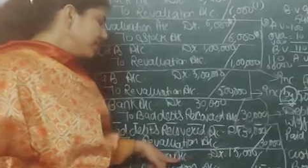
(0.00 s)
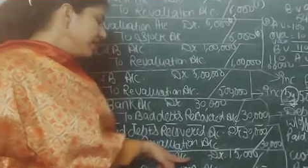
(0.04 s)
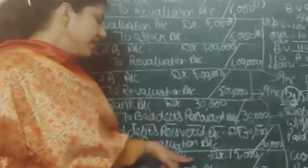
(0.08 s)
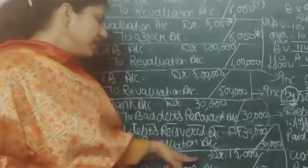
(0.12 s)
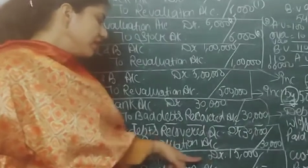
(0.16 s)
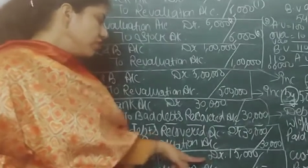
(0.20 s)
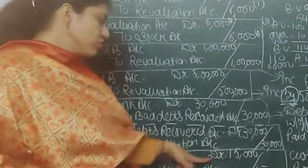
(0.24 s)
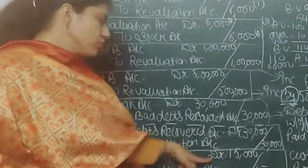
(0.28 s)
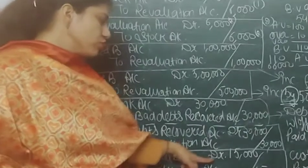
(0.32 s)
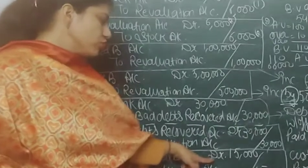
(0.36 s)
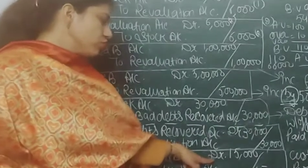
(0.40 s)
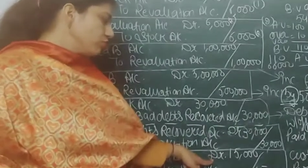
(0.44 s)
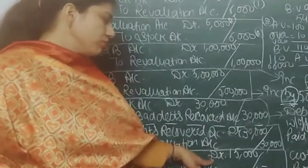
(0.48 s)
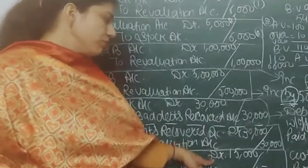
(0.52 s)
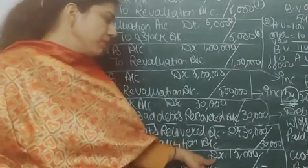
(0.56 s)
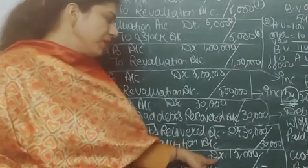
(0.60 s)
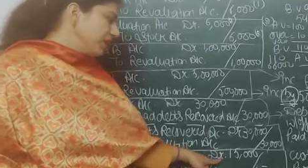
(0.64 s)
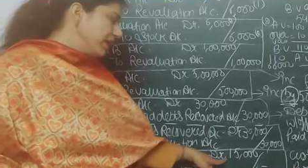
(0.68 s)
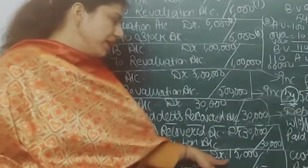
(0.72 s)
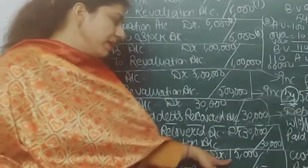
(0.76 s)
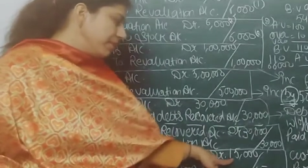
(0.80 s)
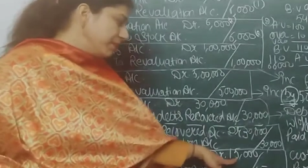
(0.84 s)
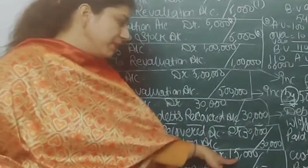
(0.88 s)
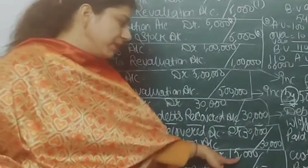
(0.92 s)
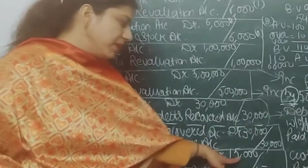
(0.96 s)
account should be
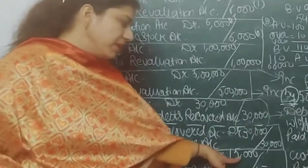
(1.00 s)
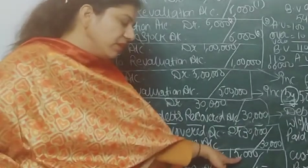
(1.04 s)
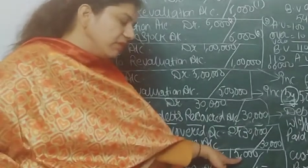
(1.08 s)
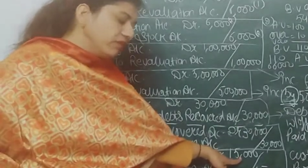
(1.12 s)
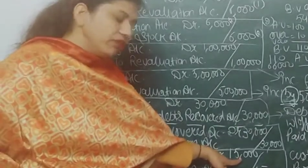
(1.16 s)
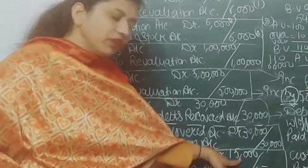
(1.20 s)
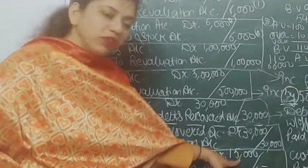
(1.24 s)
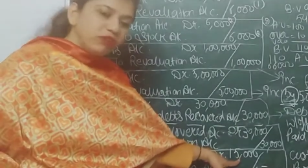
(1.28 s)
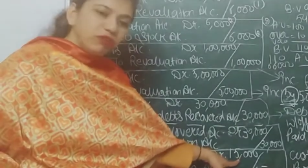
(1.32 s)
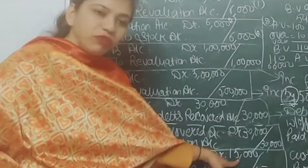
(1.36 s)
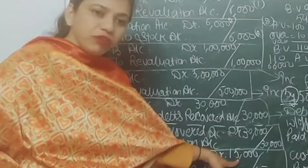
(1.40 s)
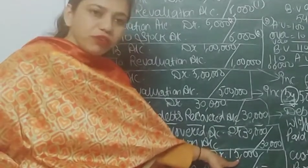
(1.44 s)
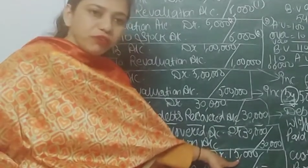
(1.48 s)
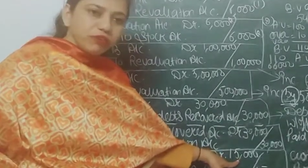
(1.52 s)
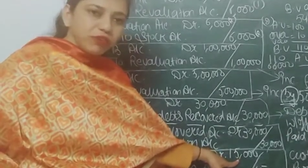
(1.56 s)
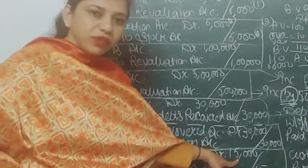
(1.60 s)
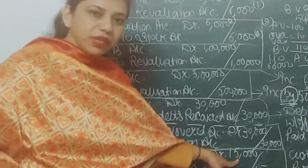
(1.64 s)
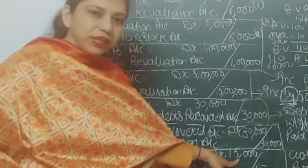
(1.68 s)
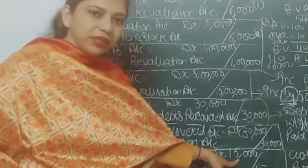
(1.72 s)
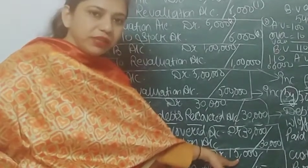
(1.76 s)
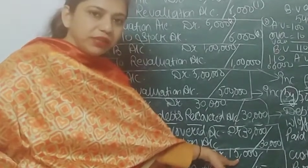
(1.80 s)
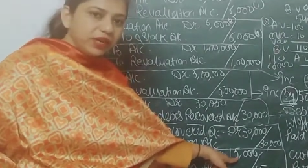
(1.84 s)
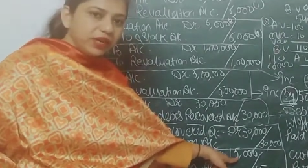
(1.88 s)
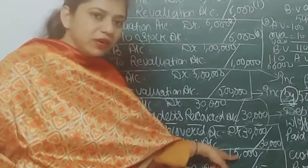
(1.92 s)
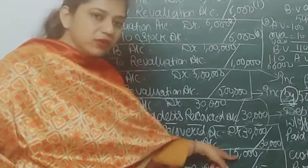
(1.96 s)
debited with
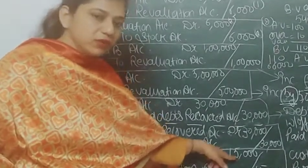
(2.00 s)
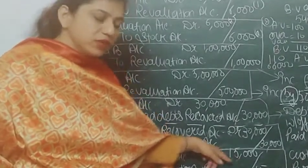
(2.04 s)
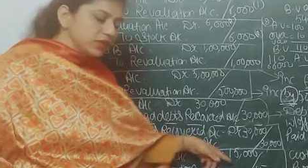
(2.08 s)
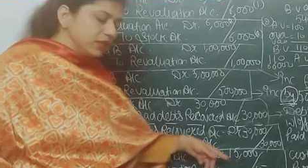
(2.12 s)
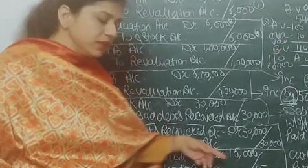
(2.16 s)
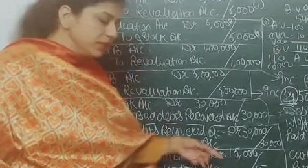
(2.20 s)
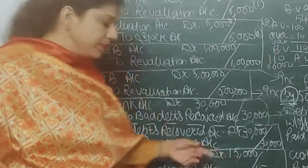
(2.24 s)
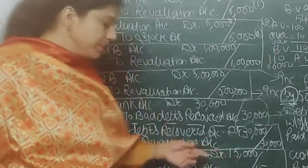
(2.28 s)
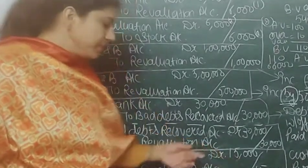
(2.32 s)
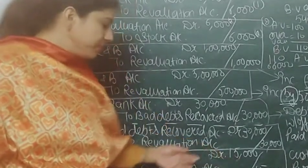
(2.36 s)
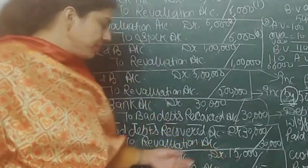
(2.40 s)
15,000.